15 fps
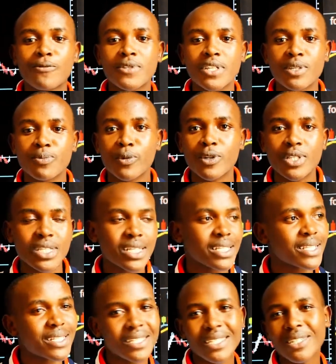
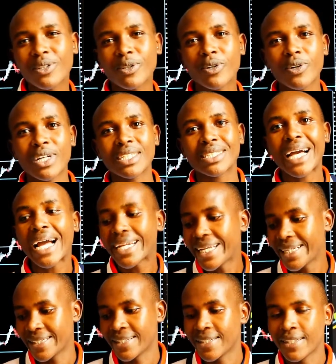$6.6 trillion a
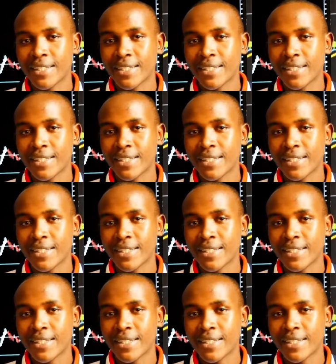day.